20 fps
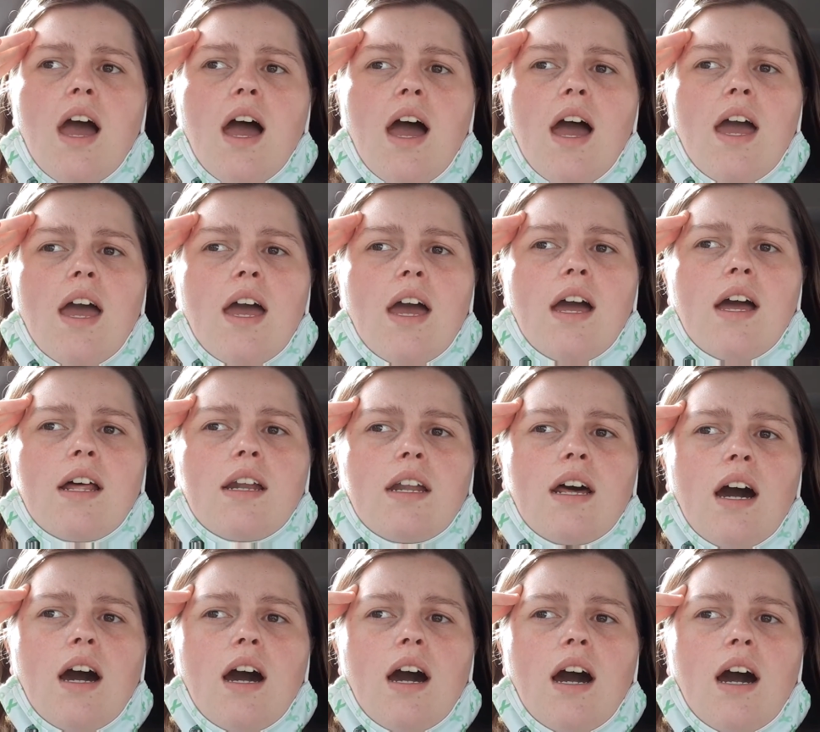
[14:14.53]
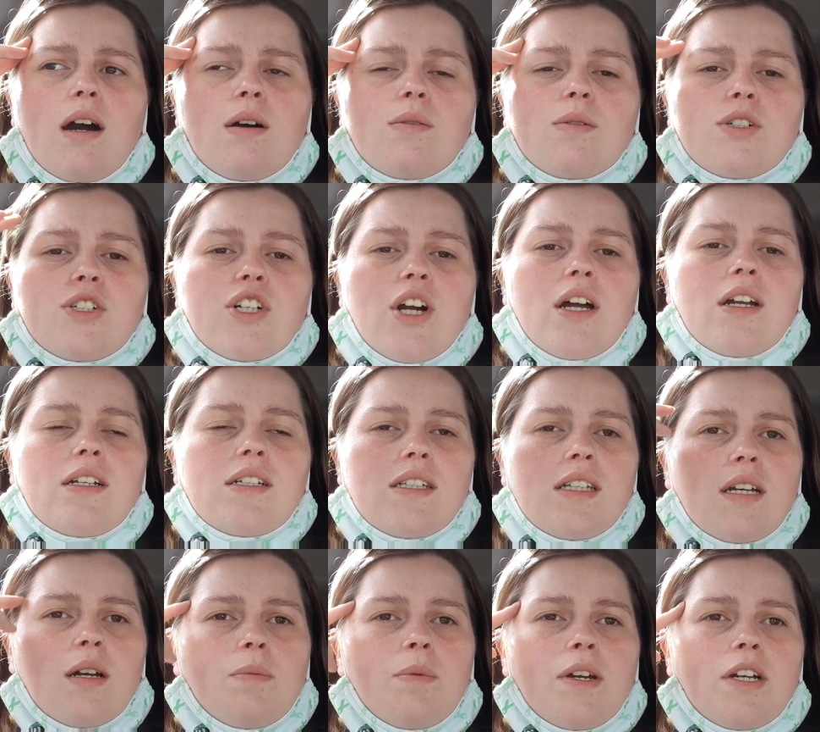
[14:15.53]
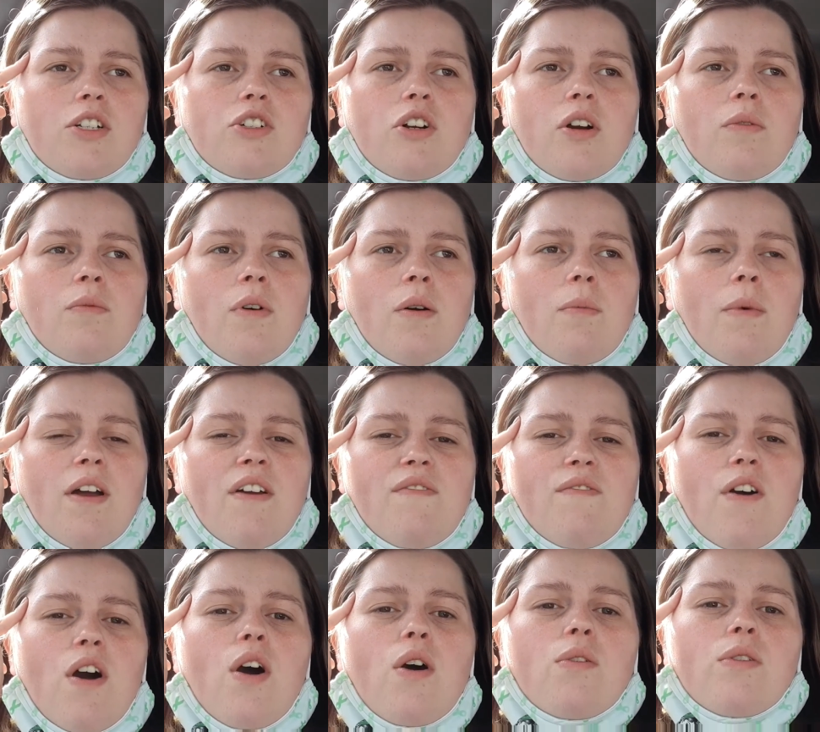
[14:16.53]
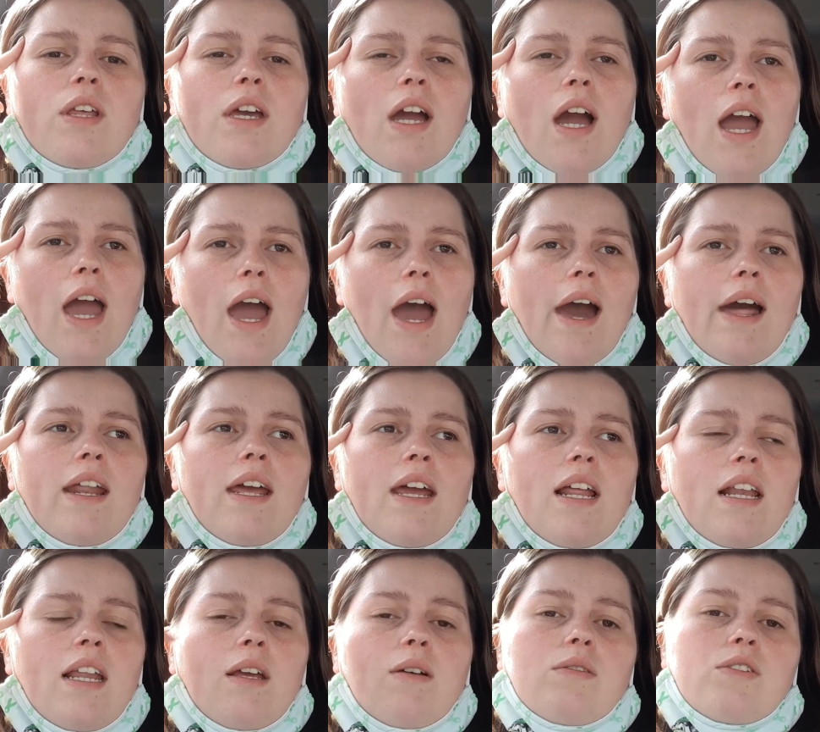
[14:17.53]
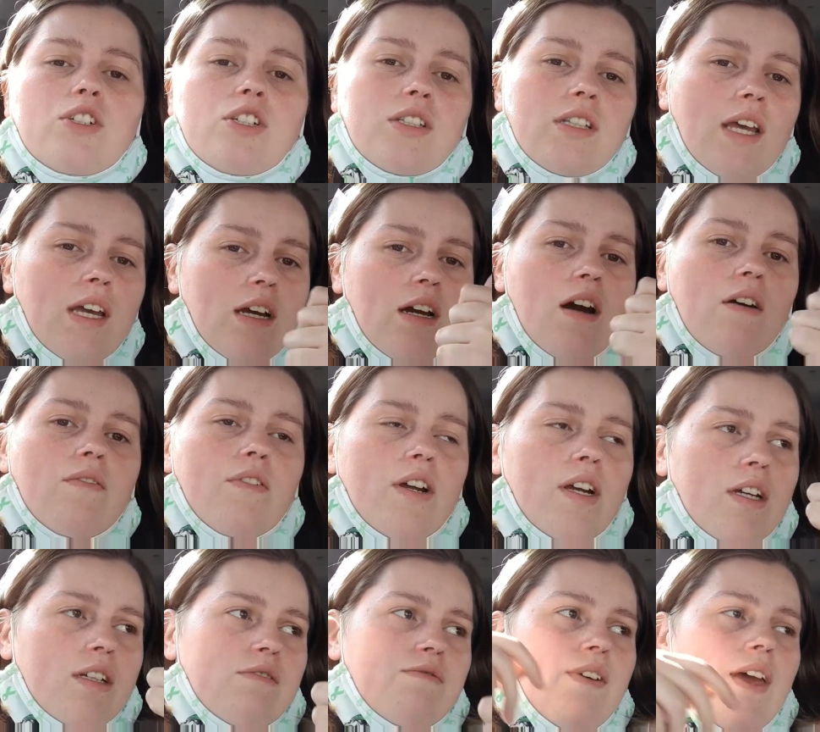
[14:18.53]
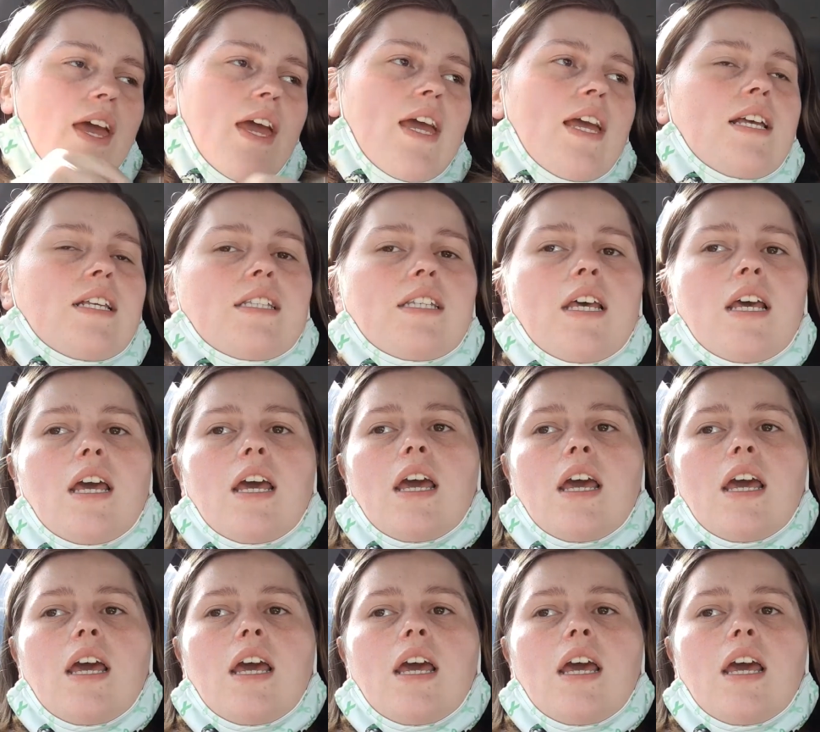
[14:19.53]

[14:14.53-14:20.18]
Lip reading: And I was trying to sneak a picture of him on my phone, like I had it, and he was just like covering his face.